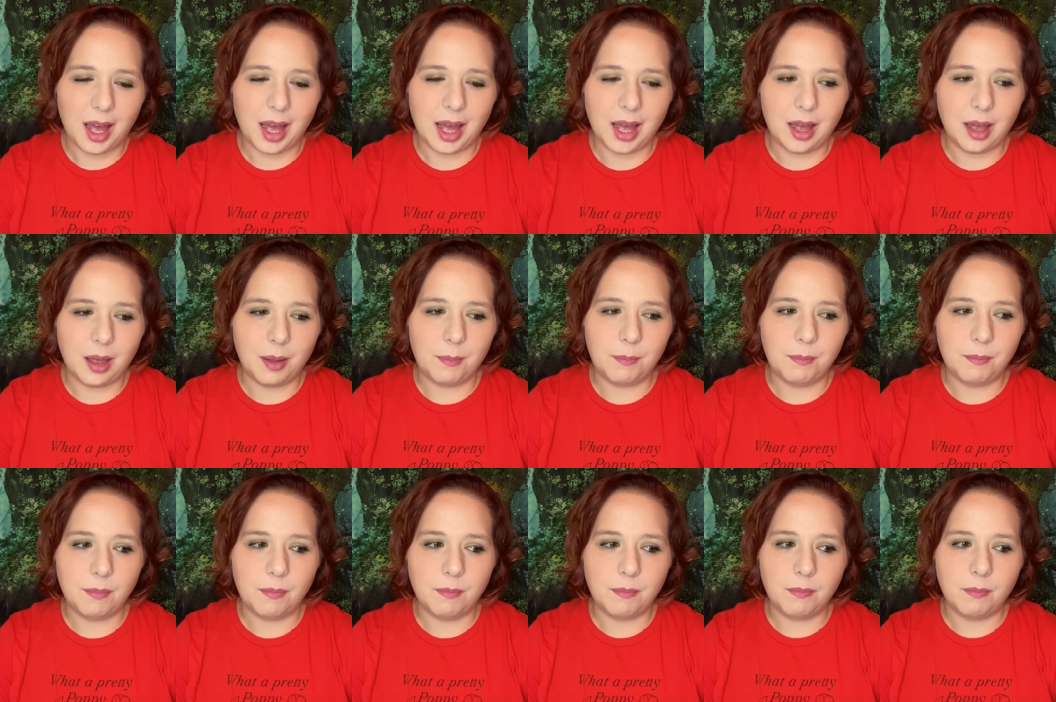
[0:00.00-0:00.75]

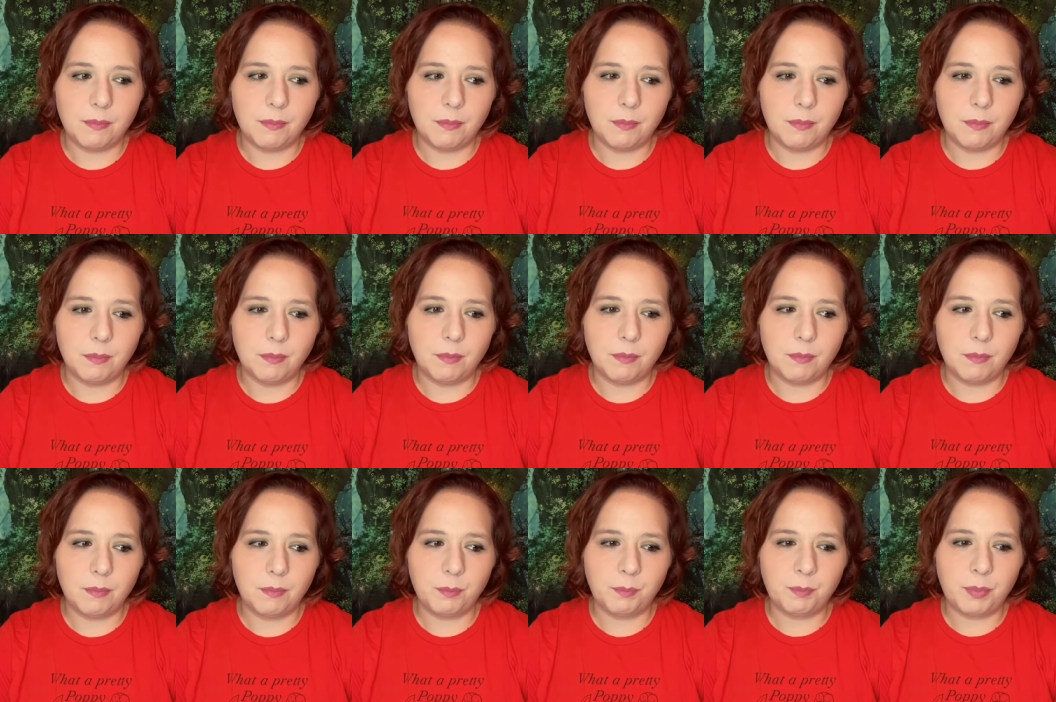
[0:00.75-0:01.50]
Um,
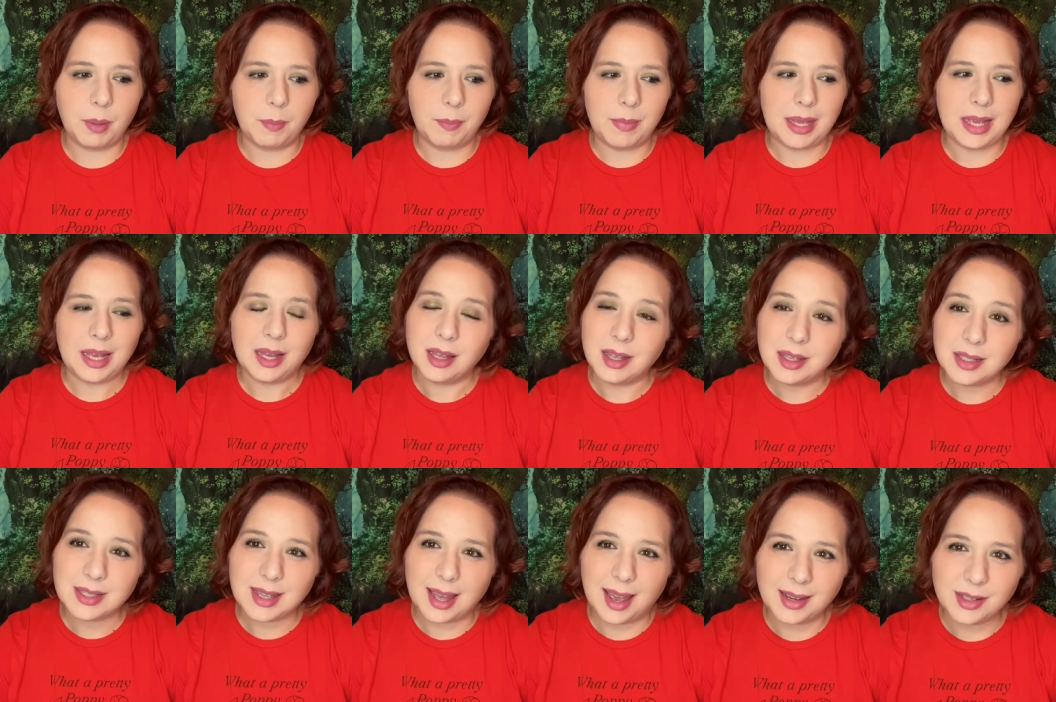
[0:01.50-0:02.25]
but
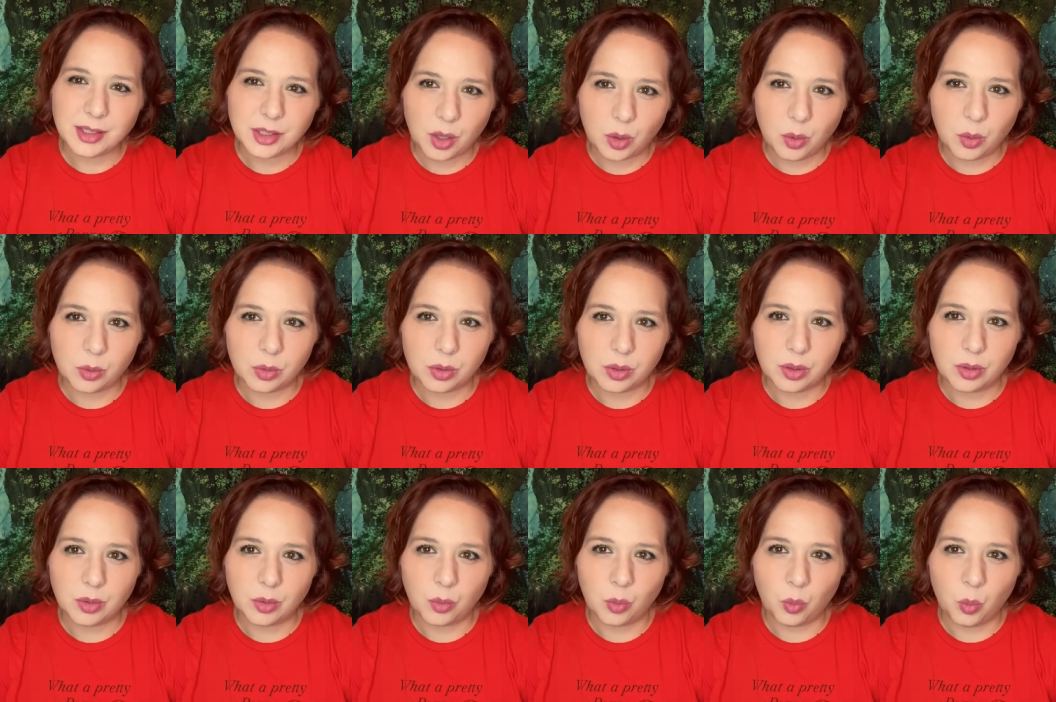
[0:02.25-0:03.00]
because I don't
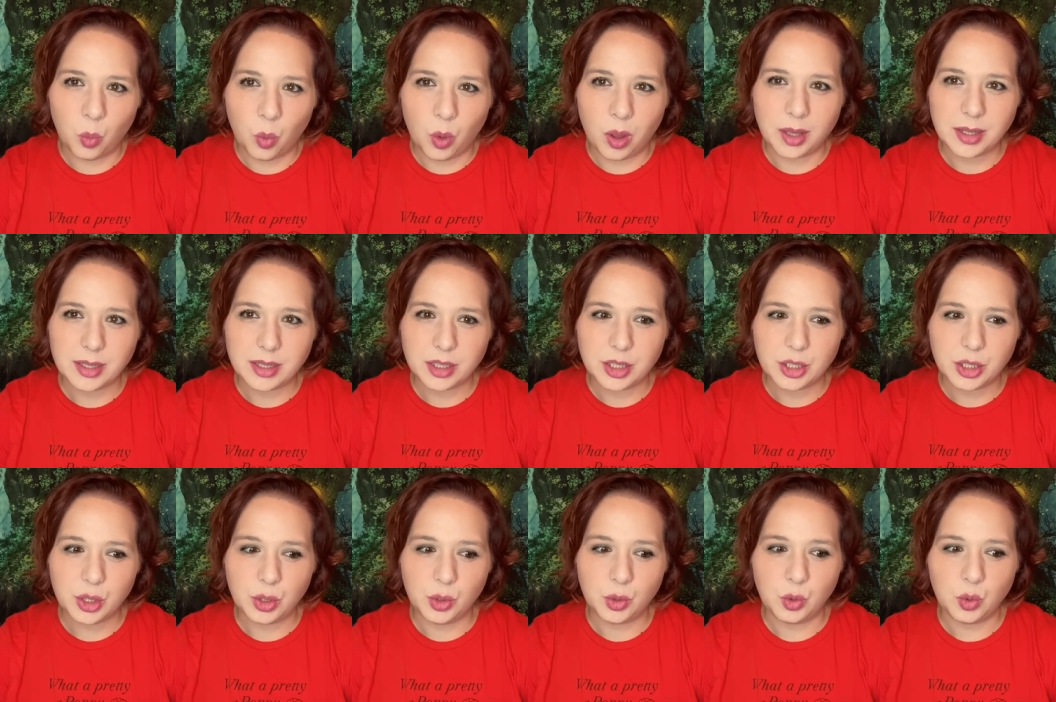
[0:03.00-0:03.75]
want
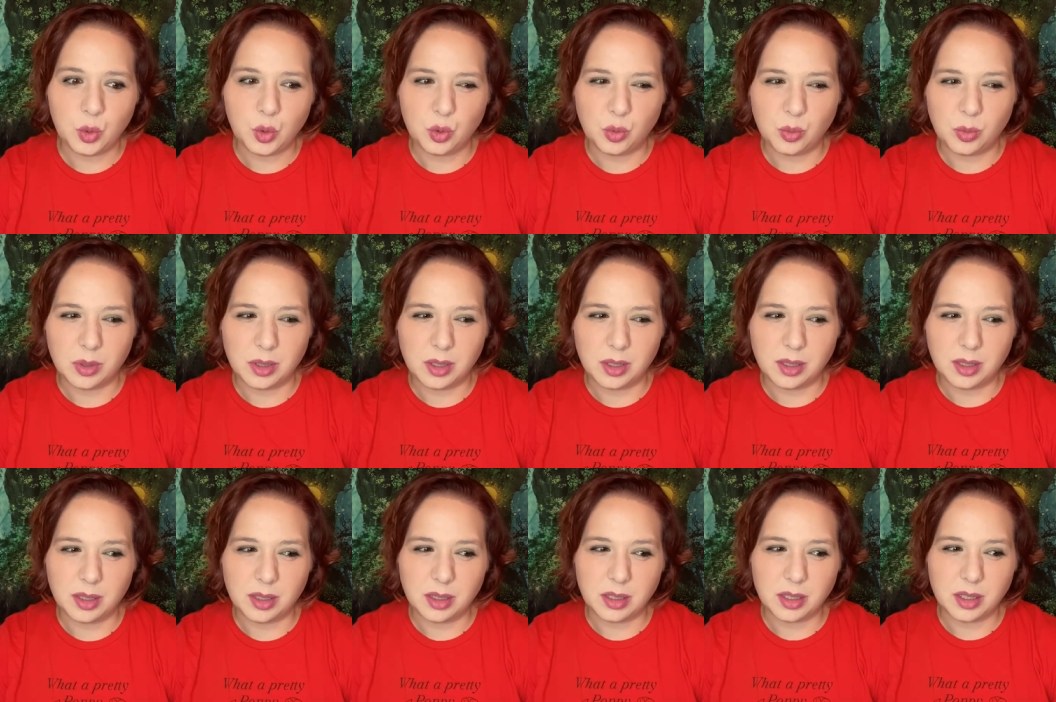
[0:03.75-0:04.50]
to uh,
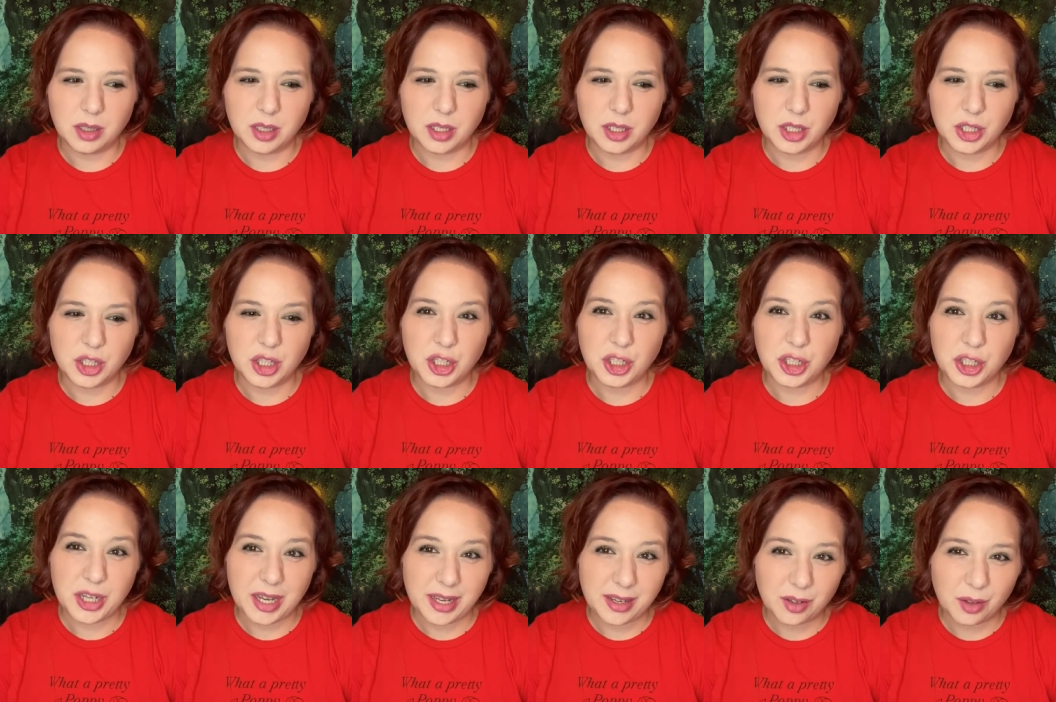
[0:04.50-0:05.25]

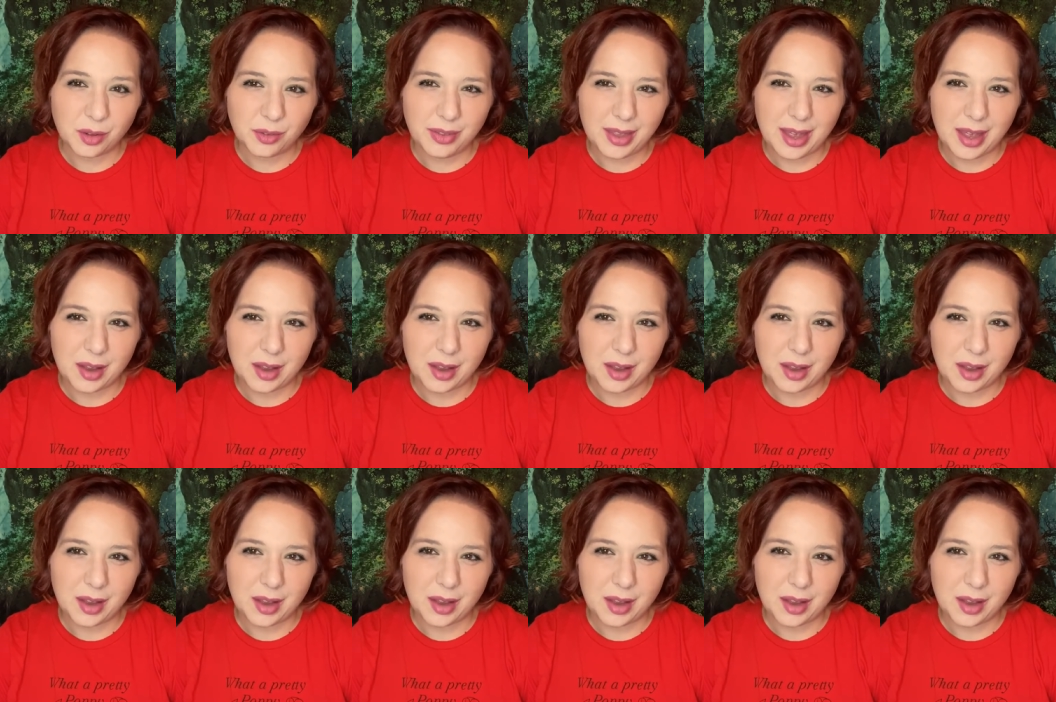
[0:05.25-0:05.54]
shit on